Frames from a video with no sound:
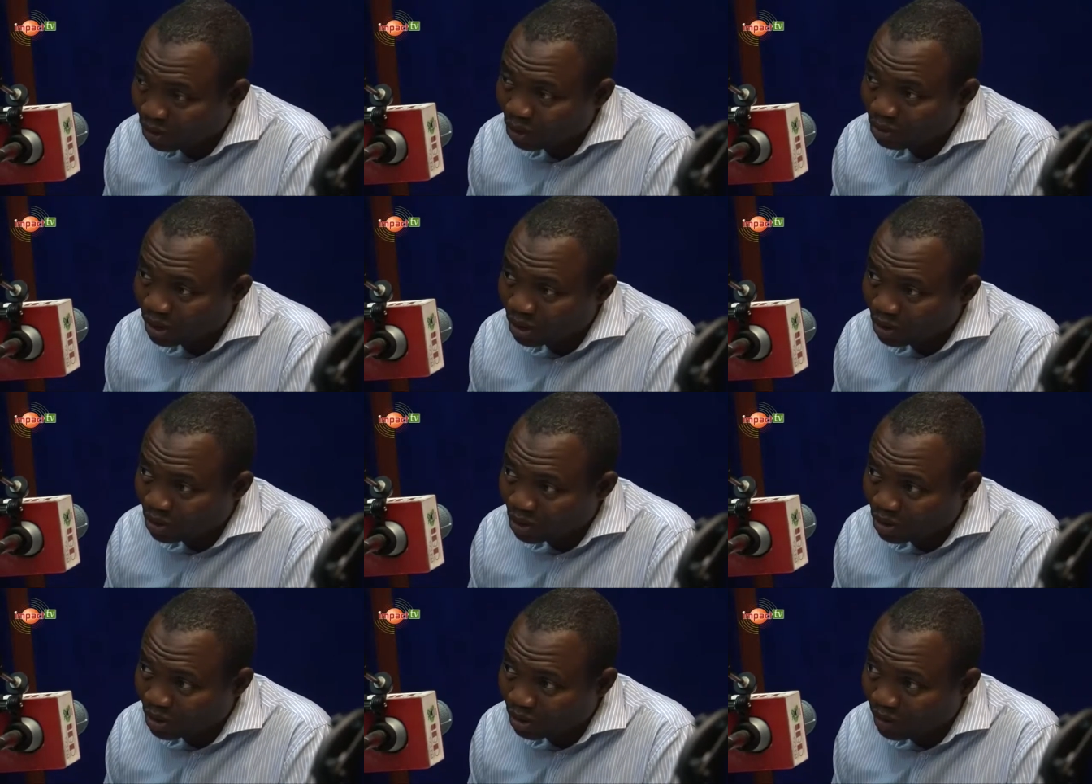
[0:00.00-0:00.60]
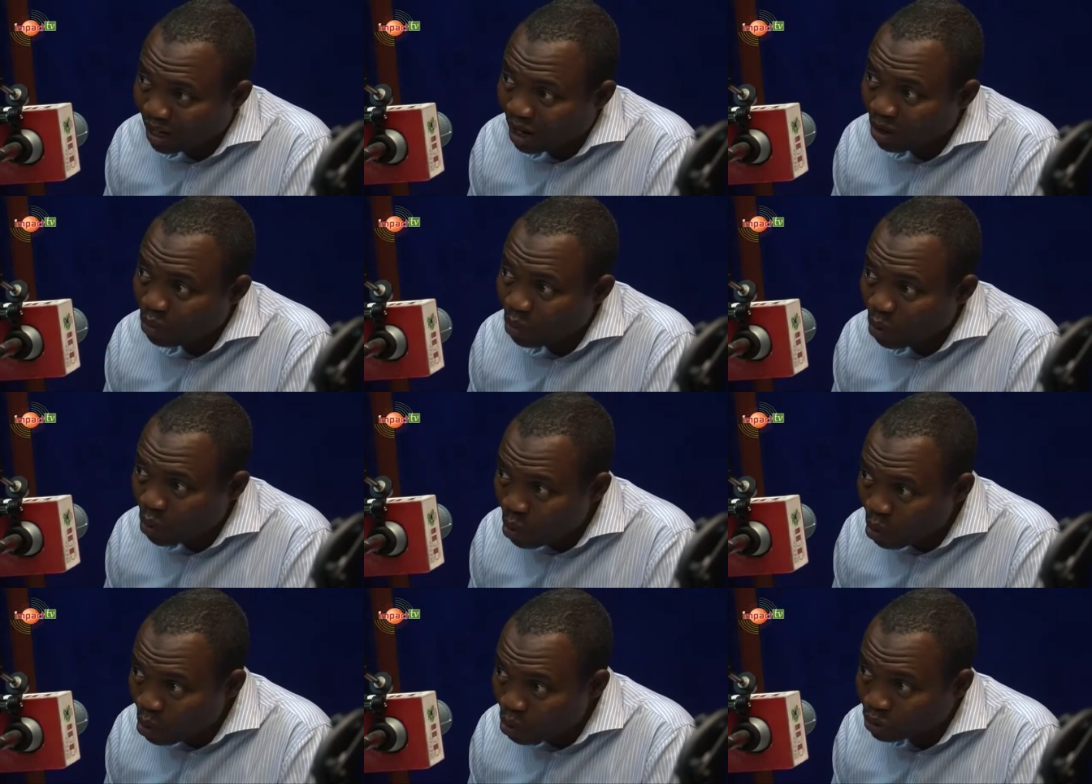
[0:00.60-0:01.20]
of the growth driver.
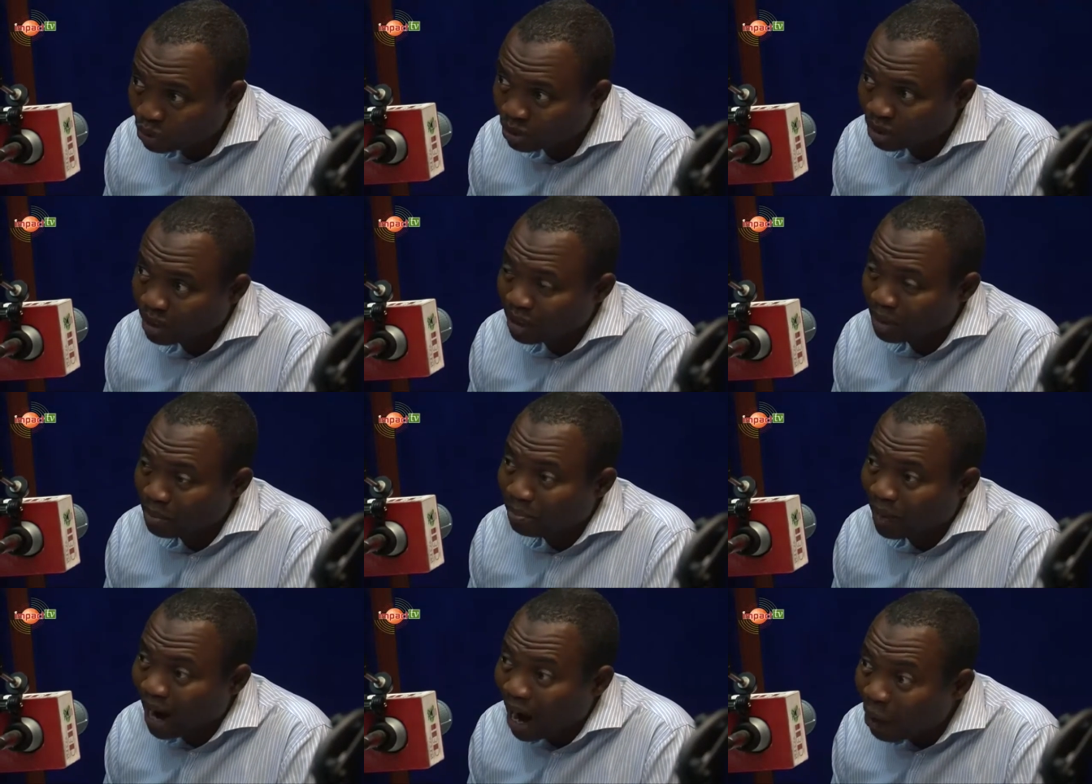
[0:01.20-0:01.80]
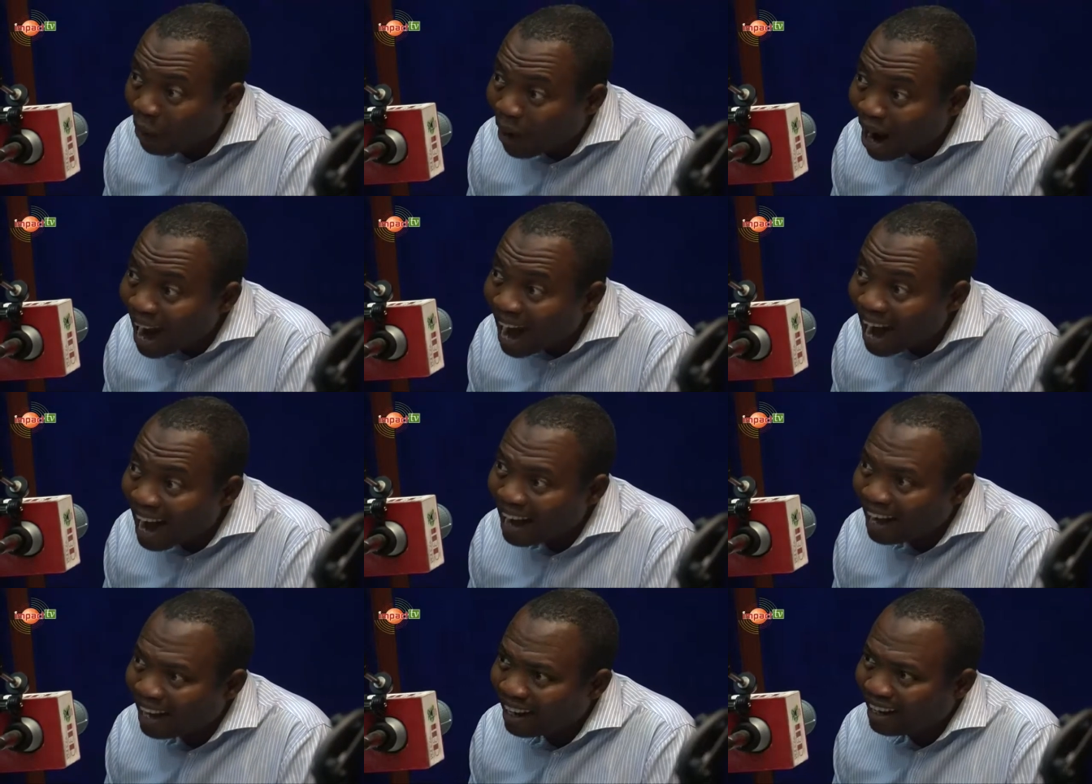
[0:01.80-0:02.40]
Roads,
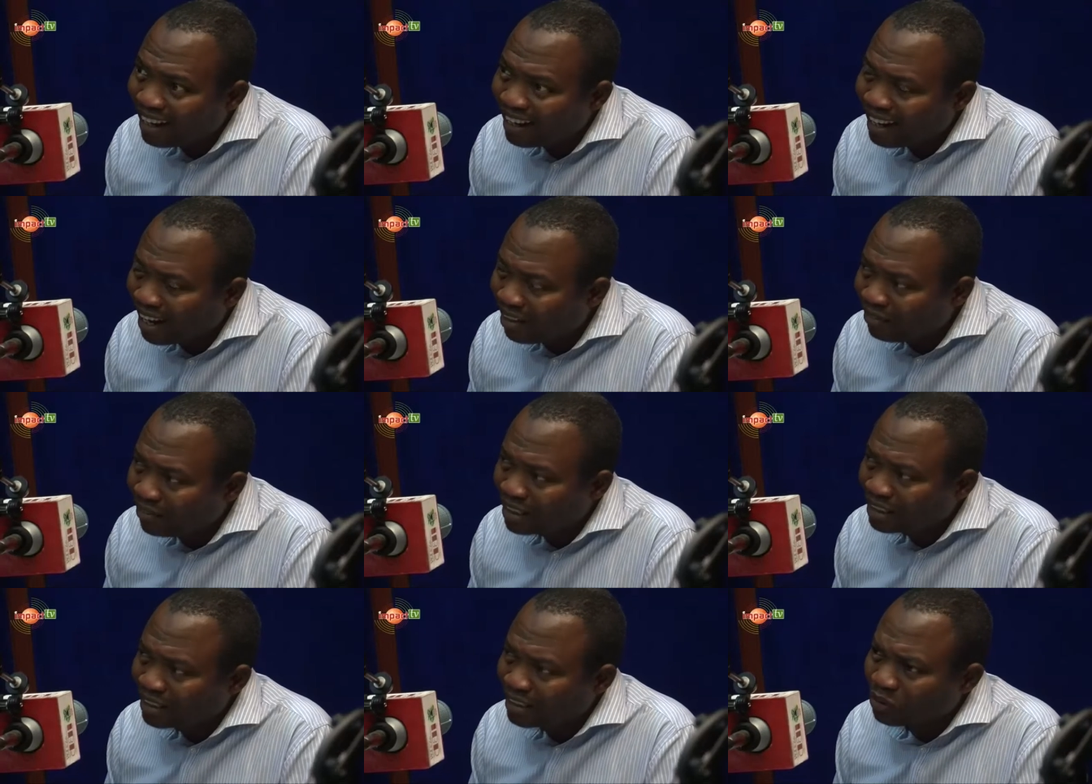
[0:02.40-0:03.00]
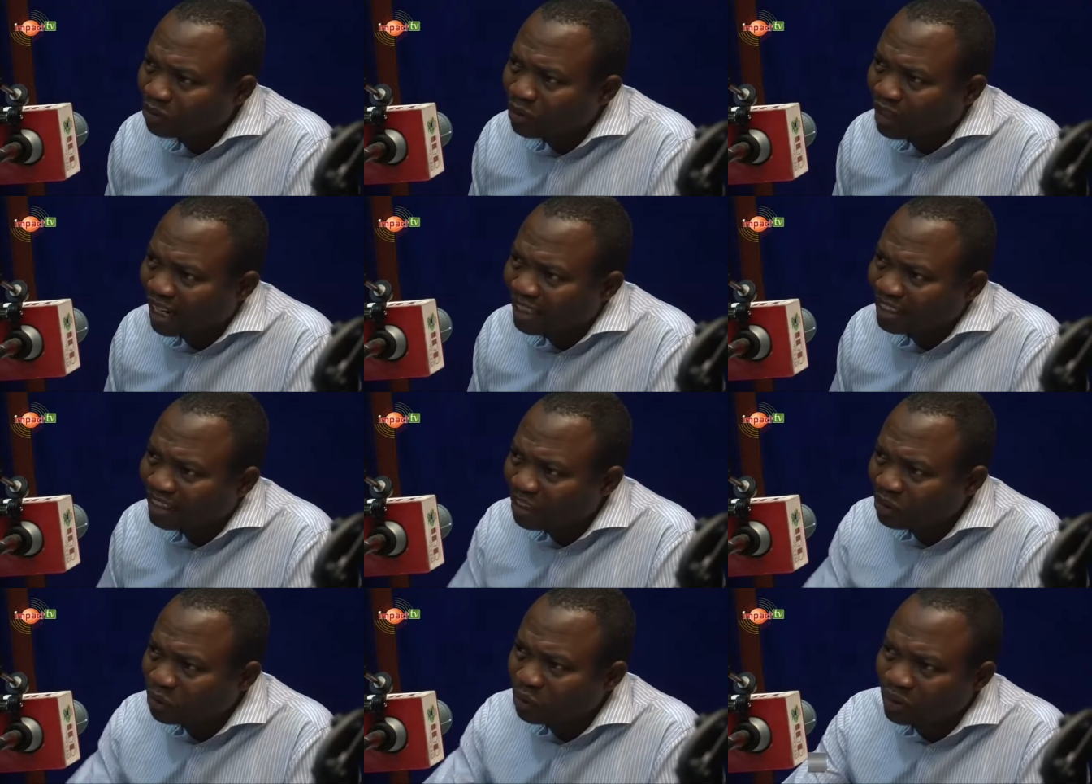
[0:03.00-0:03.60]
power, everything you can
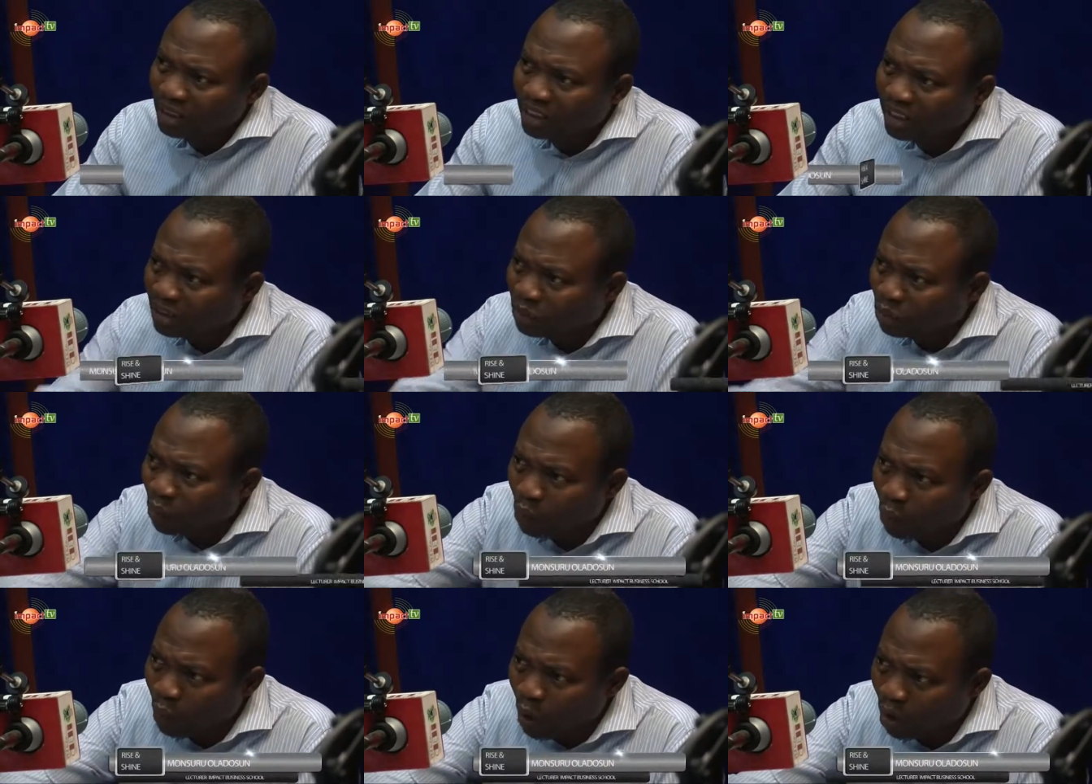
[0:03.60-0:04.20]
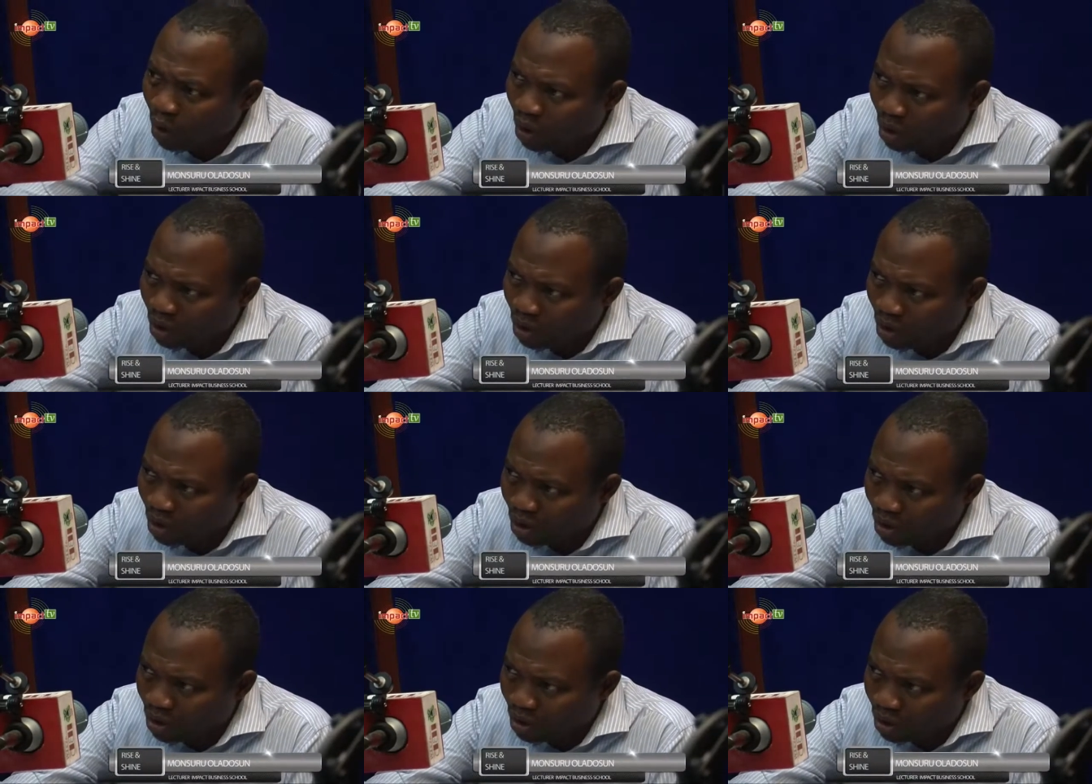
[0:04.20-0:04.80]
say you need to work,
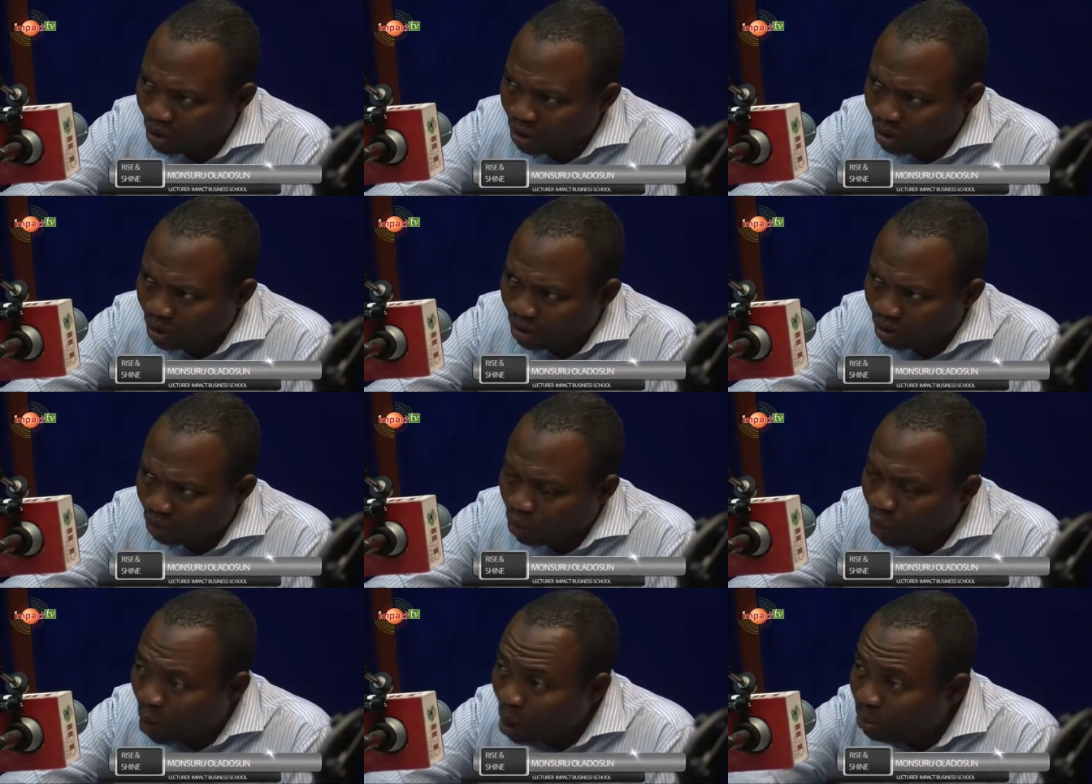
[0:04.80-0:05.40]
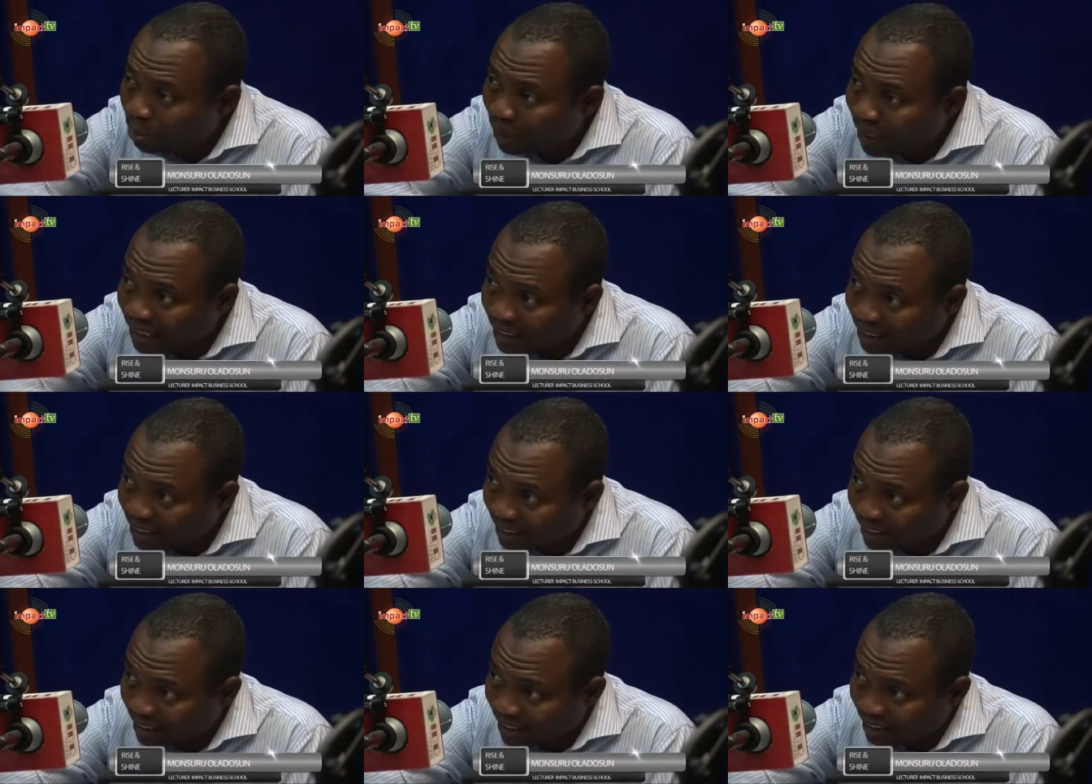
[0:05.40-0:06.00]
to
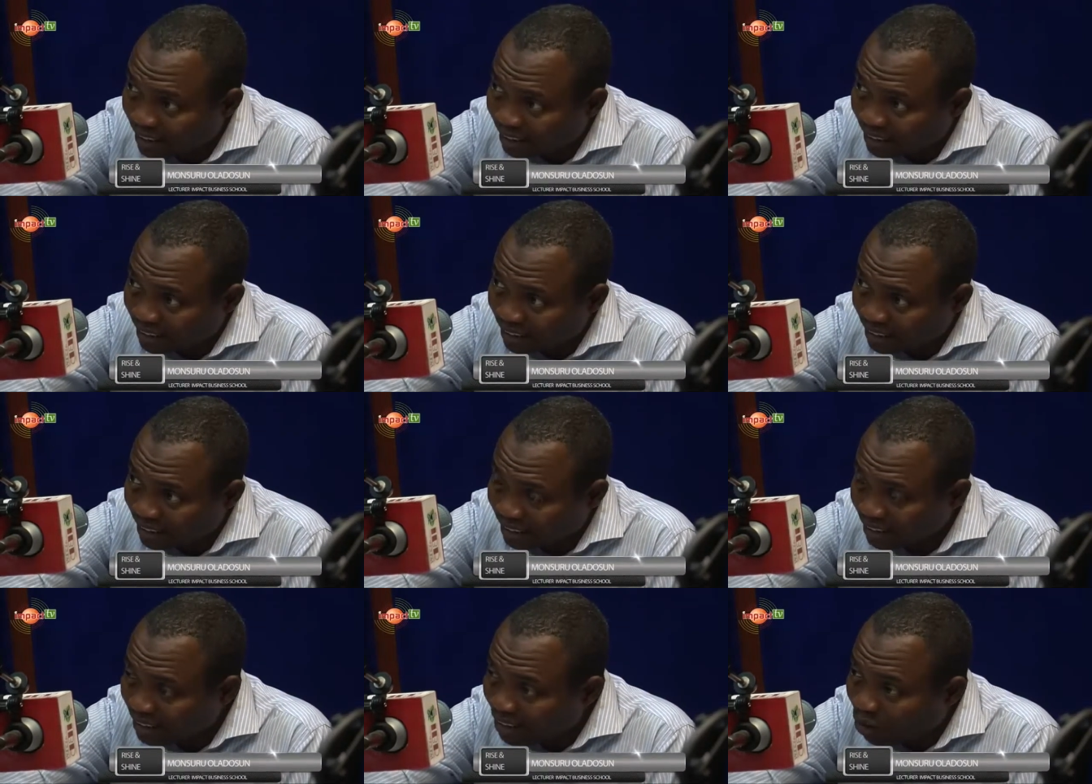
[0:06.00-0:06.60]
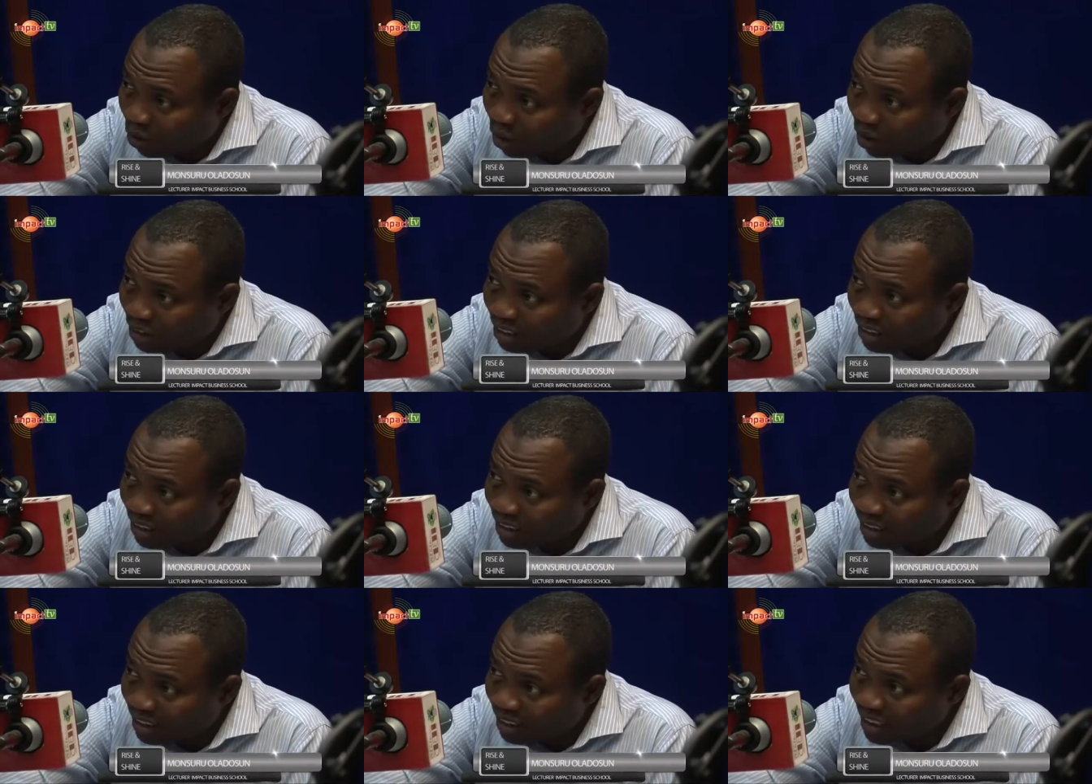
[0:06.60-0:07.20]
operate in the country.